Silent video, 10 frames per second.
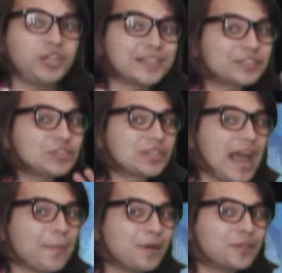Just
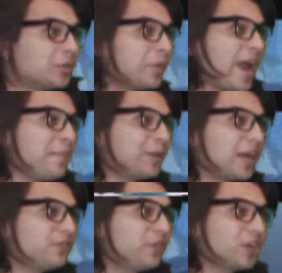slap on some
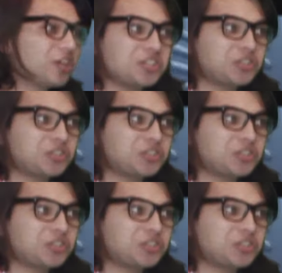gameplay footage,